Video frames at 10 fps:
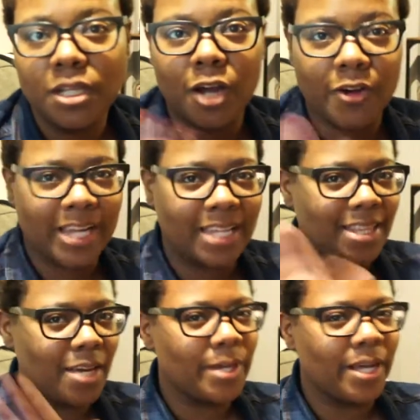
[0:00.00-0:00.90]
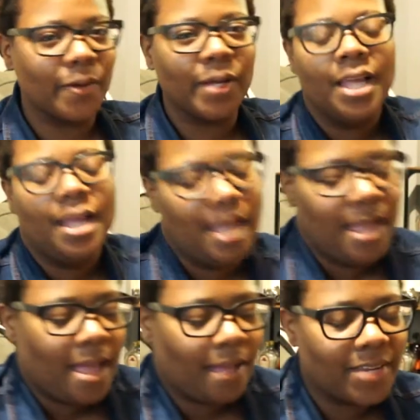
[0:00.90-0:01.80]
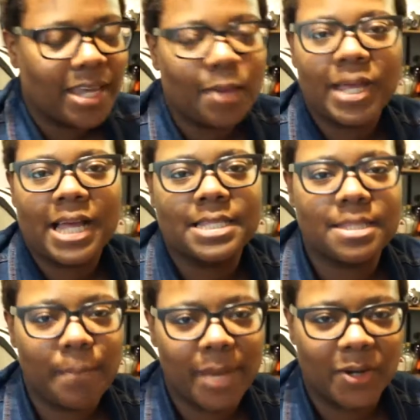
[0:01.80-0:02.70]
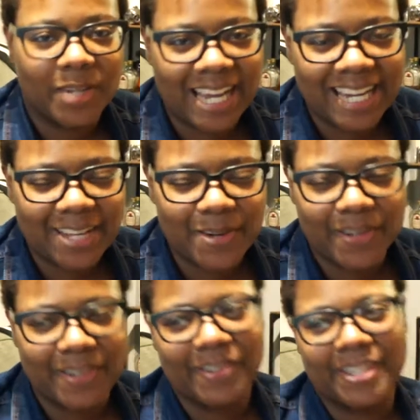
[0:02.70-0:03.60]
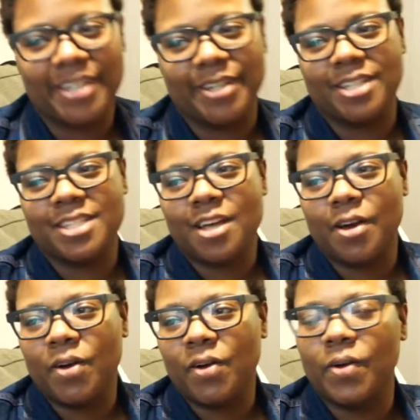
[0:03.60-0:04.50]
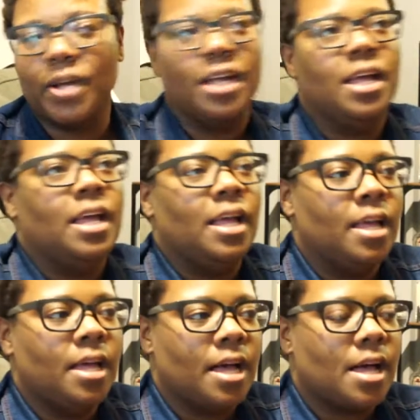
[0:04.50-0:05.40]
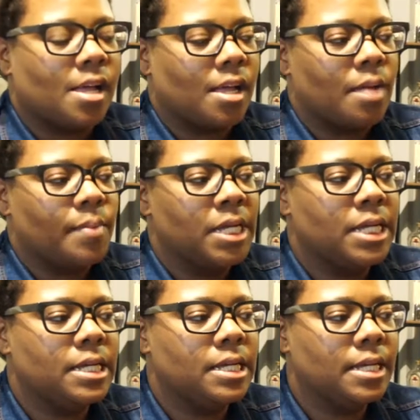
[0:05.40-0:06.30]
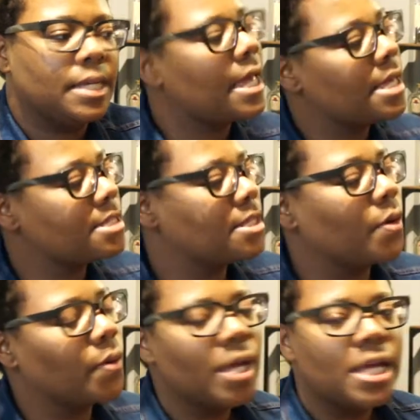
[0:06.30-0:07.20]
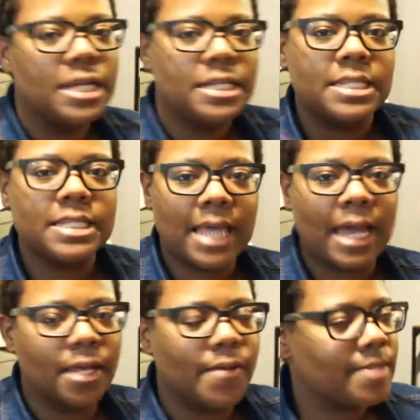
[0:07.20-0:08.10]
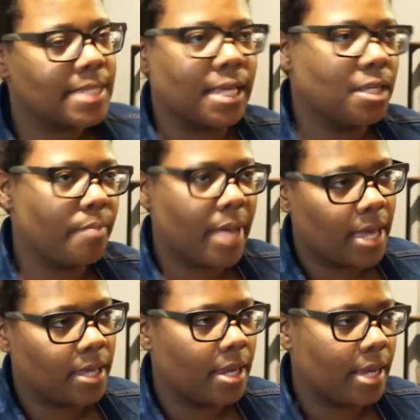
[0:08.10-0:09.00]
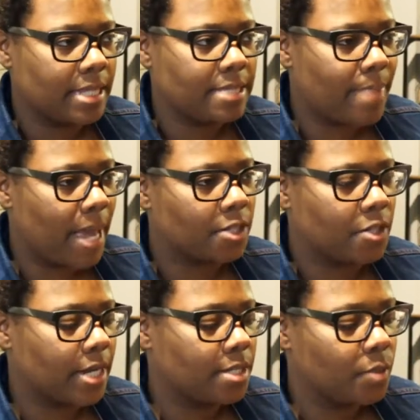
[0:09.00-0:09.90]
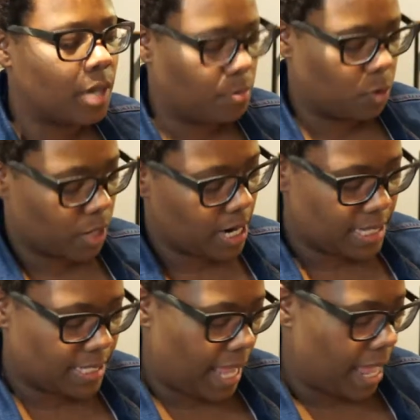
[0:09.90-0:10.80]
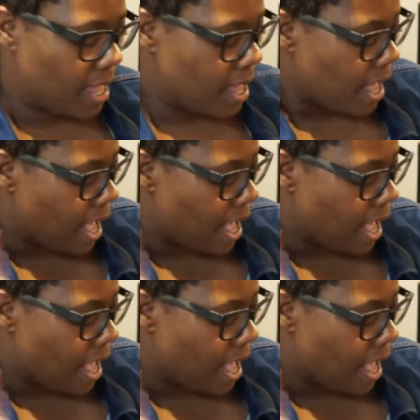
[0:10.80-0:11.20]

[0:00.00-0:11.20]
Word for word: All right, there we go. I feel like we got some better lighting going on here. So, um, yeah, so just kind of scaling back and I guess backtracking to what I was trying to say.